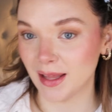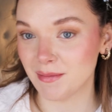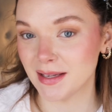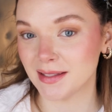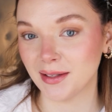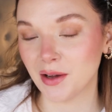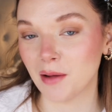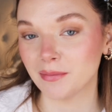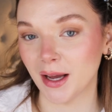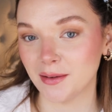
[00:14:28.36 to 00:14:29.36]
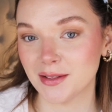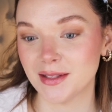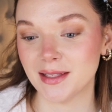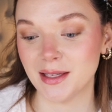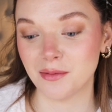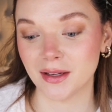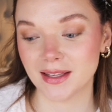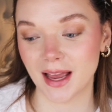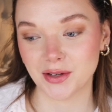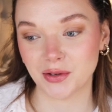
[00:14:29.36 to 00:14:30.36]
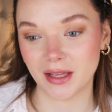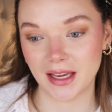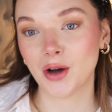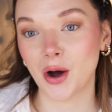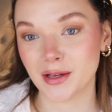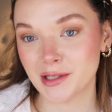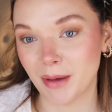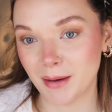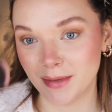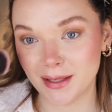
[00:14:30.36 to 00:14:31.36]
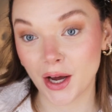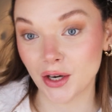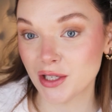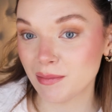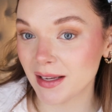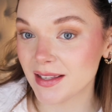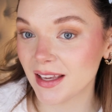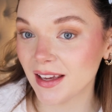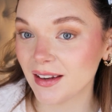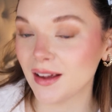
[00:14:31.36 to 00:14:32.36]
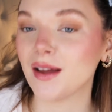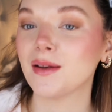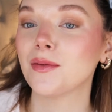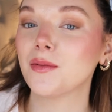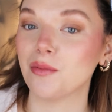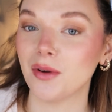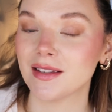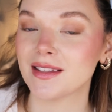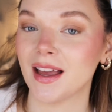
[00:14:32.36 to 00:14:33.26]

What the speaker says: let my skin calm down to see what's actually caused by me touching my skin and what's